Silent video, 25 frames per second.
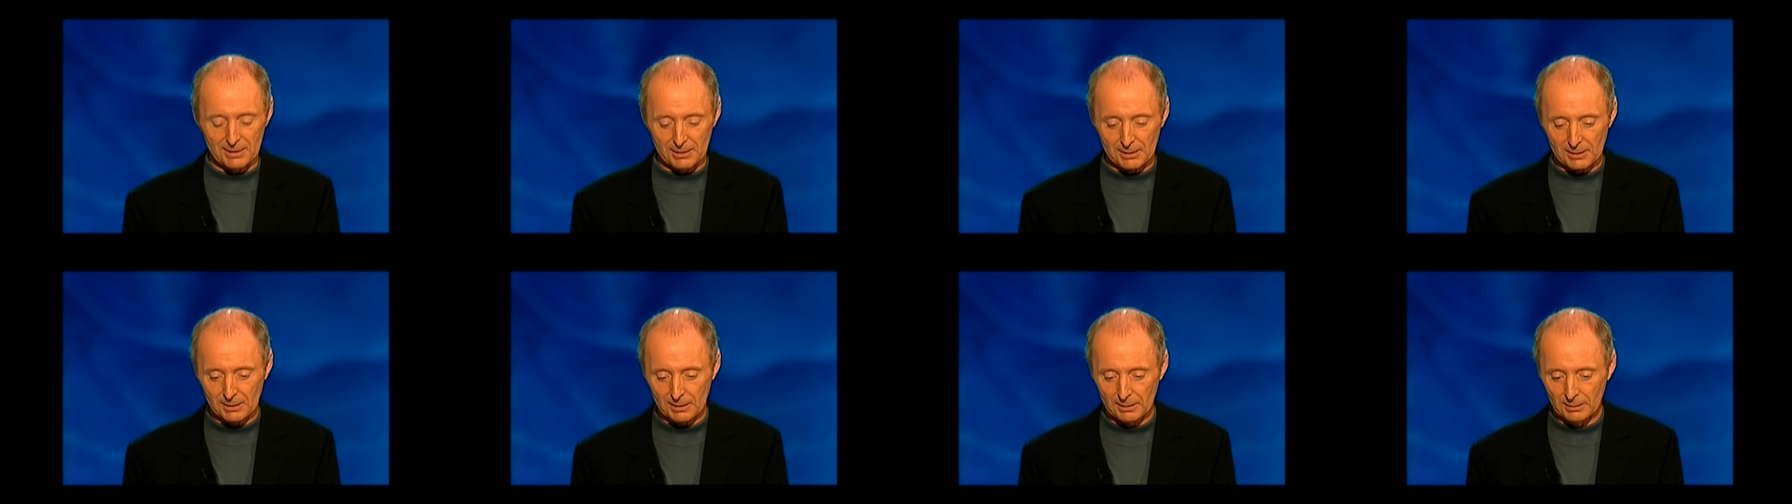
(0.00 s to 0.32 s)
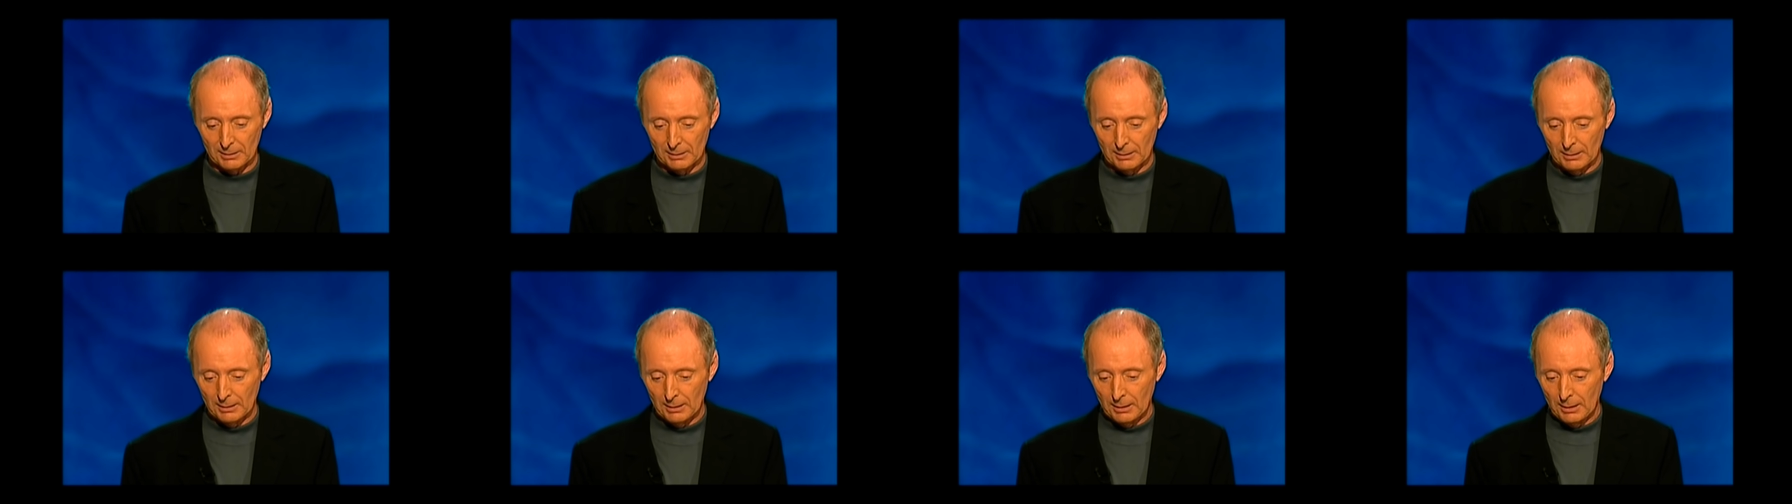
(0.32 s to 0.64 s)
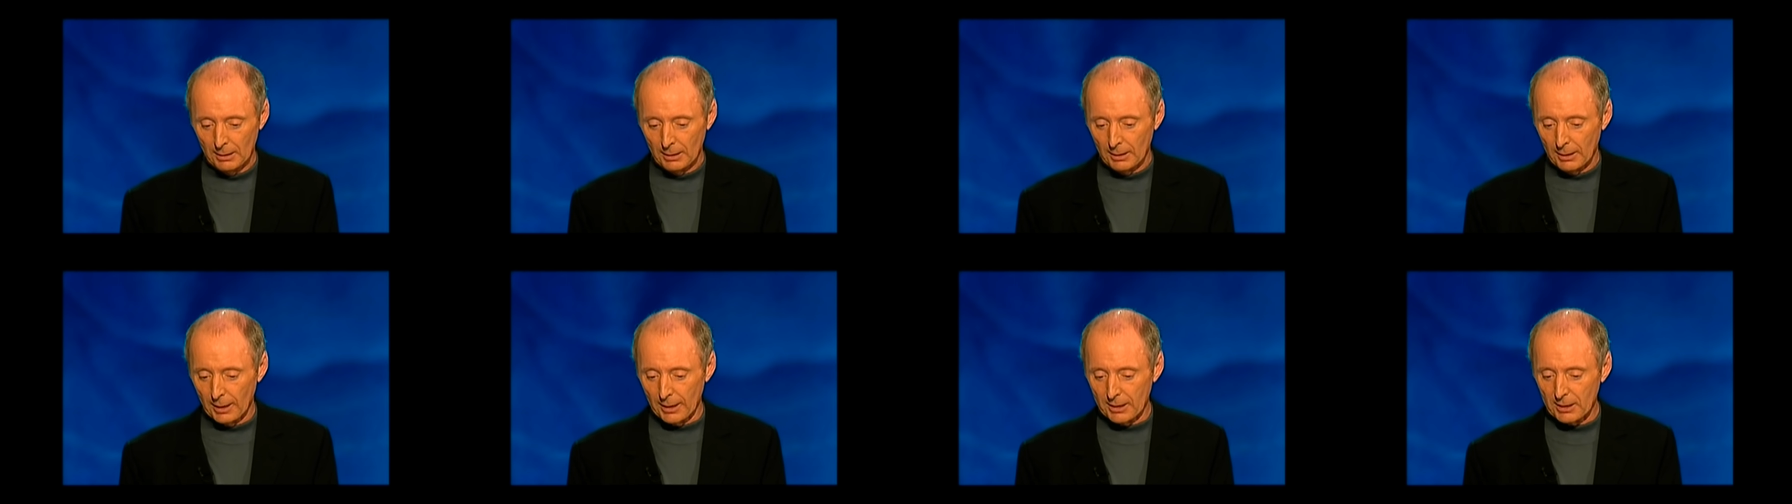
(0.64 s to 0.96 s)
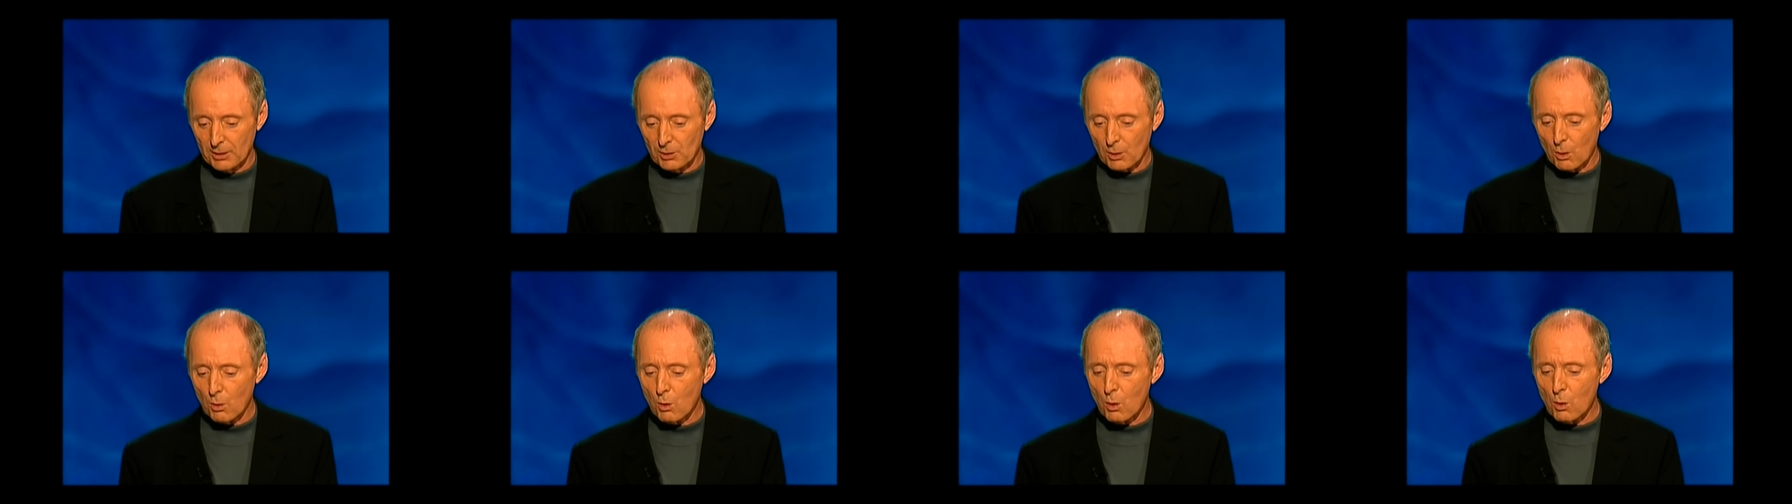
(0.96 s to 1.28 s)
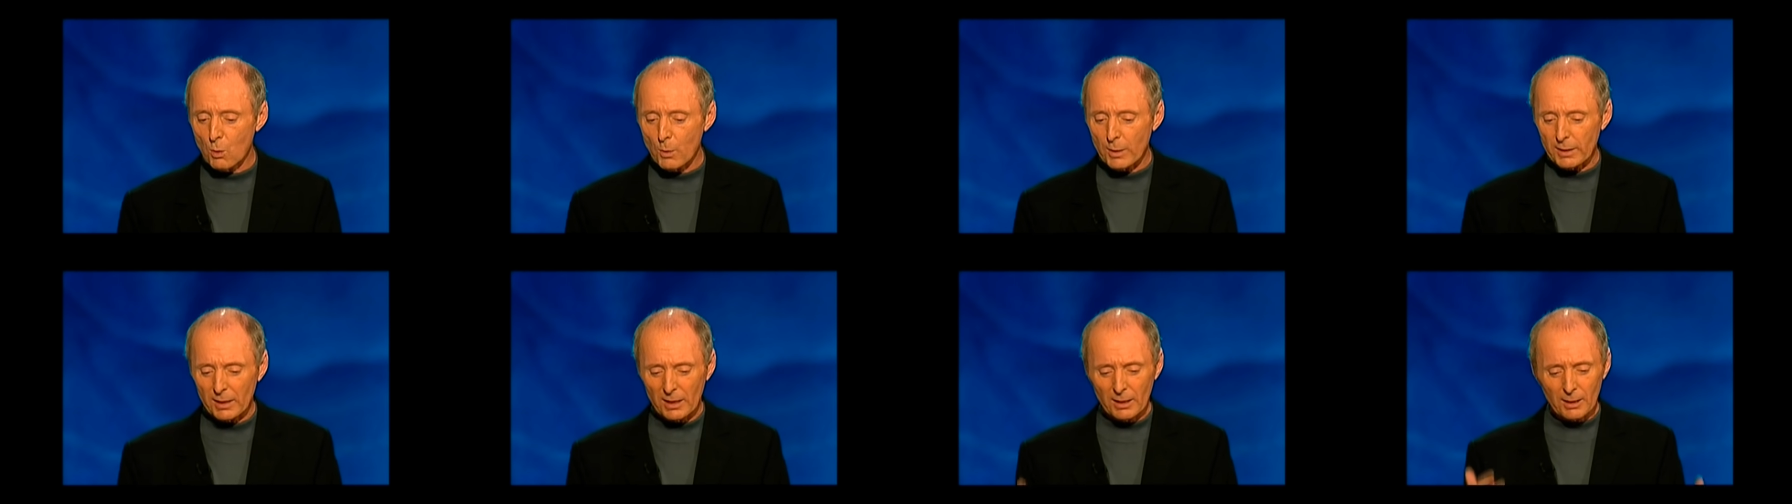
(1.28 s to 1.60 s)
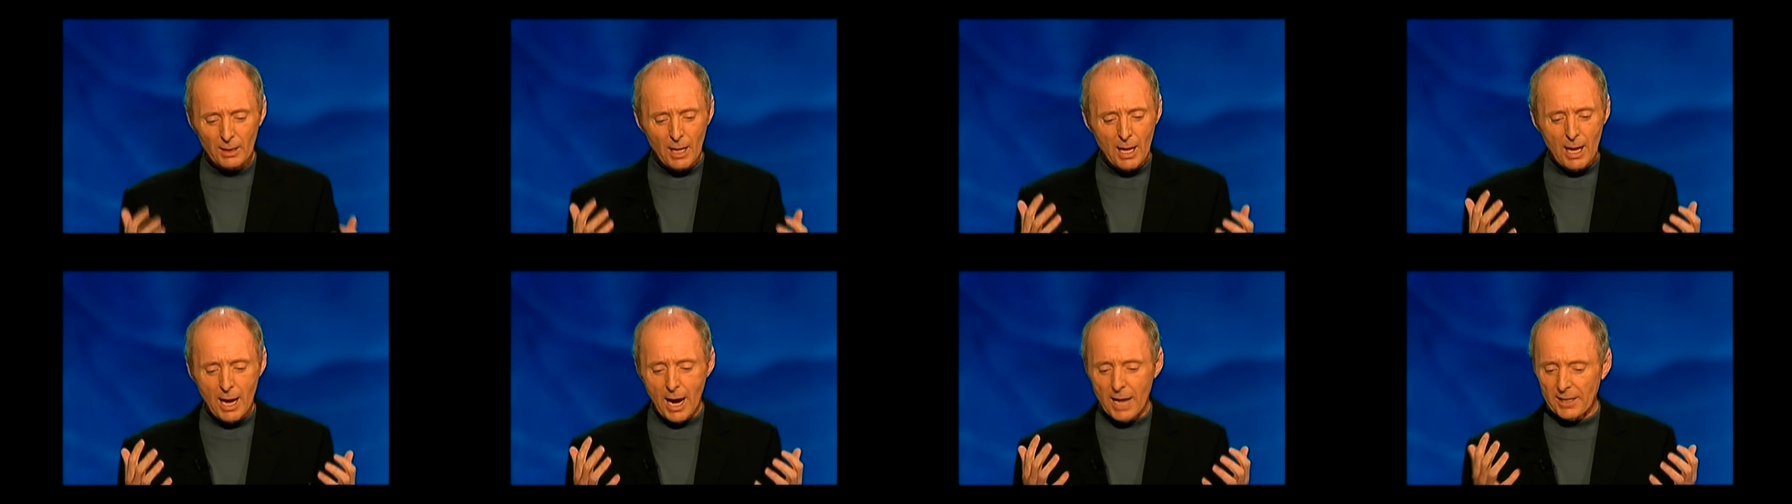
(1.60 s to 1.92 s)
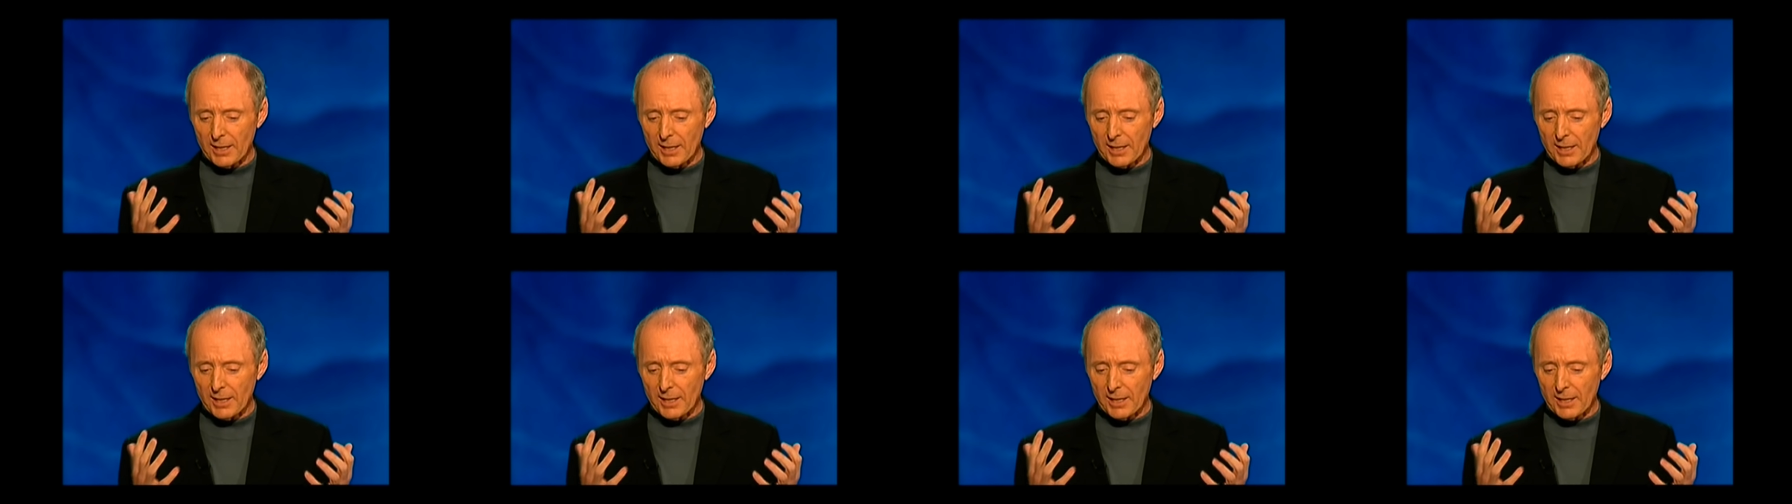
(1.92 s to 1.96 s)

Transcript: And it's all with you.